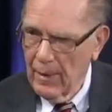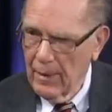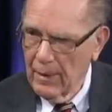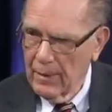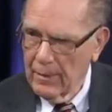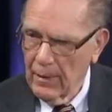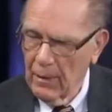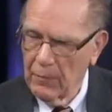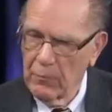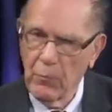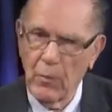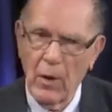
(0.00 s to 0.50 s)

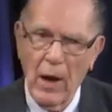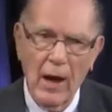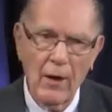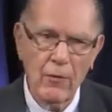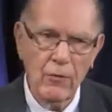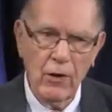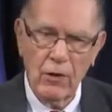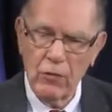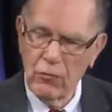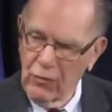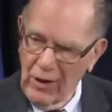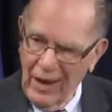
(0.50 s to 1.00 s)
They
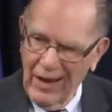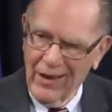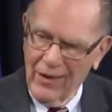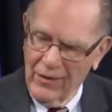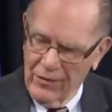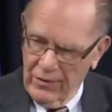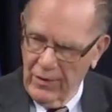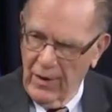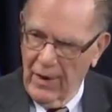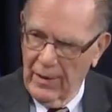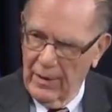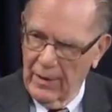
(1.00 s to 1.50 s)
actually
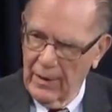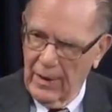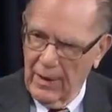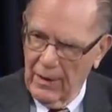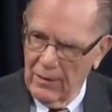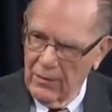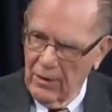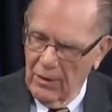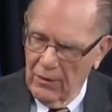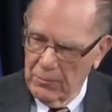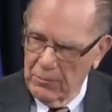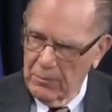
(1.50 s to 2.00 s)
genocide
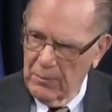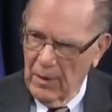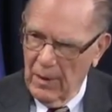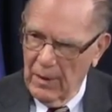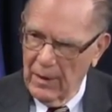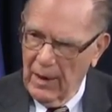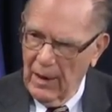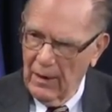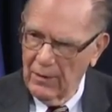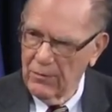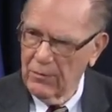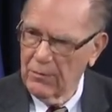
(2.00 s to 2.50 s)

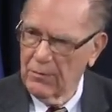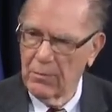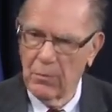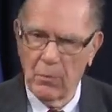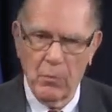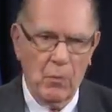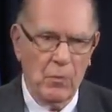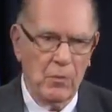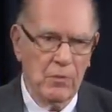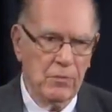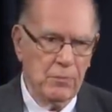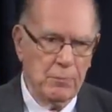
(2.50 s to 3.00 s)
against
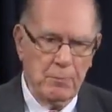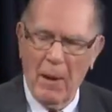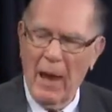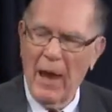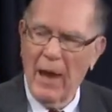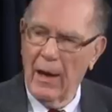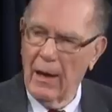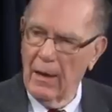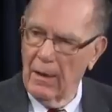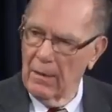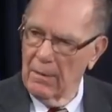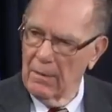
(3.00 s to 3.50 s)

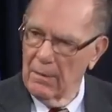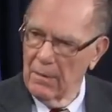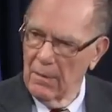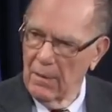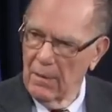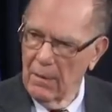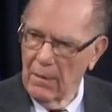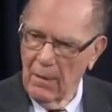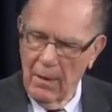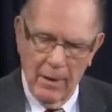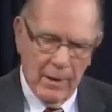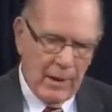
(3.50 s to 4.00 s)
Spain,
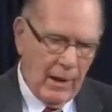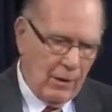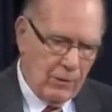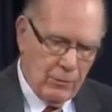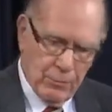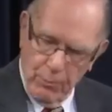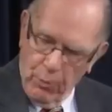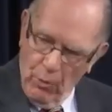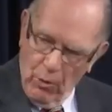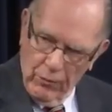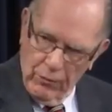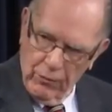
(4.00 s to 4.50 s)
against
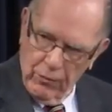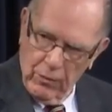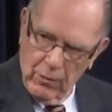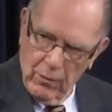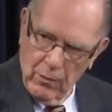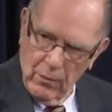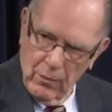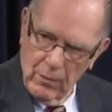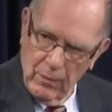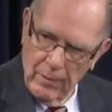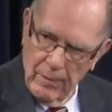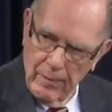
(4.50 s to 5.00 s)

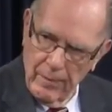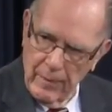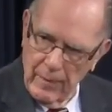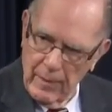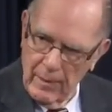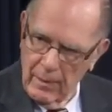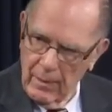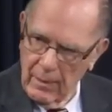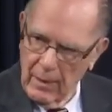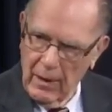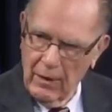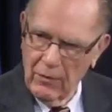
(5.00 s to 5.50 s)
Portugal,
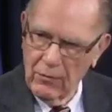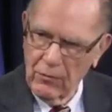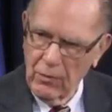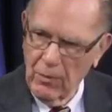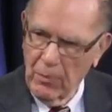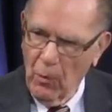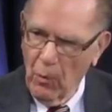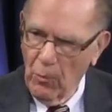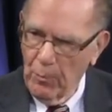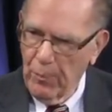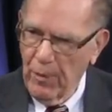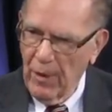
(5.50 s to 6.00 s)
against
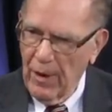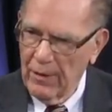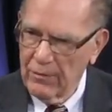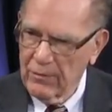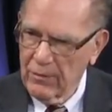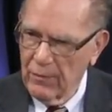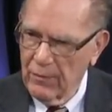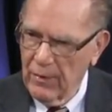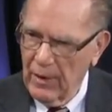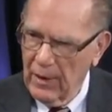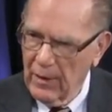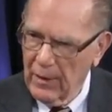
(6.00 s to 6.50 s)
whole parts
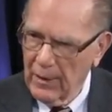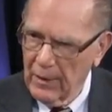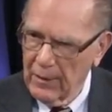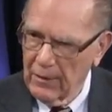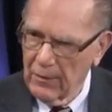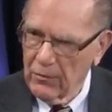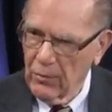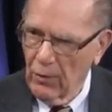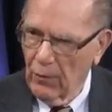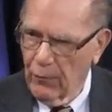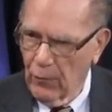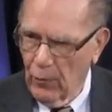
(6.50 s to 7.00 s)
of Italy,
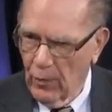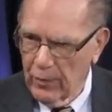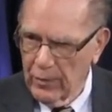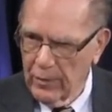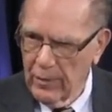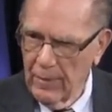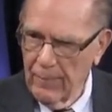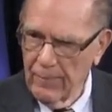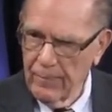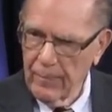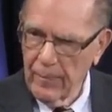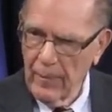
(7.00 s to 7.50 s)
so forth.
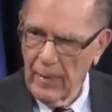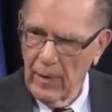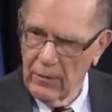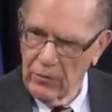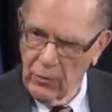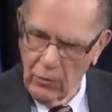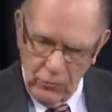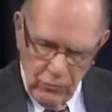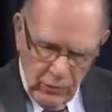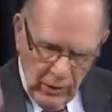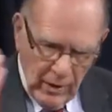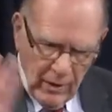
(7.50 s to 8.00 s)

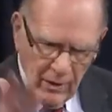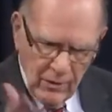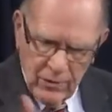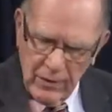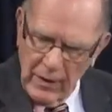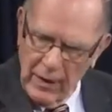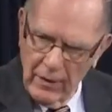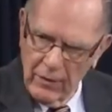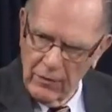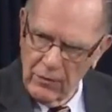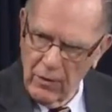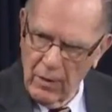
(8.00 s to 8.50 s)
So
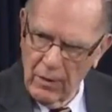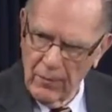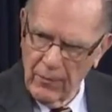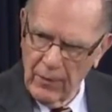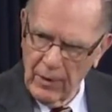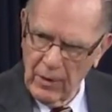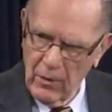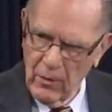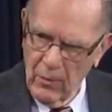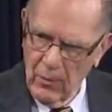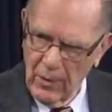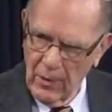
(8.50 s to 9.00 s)
genocide is already
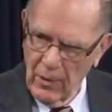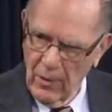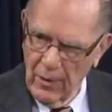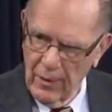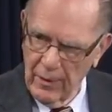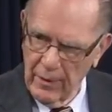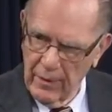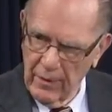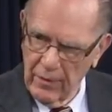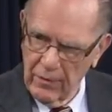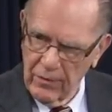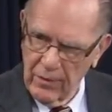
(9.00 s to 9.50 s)
going on
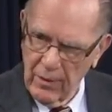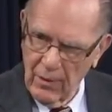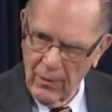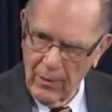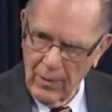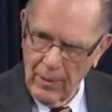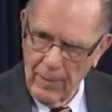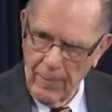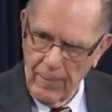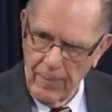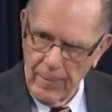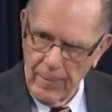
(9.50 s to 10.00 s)
in this area.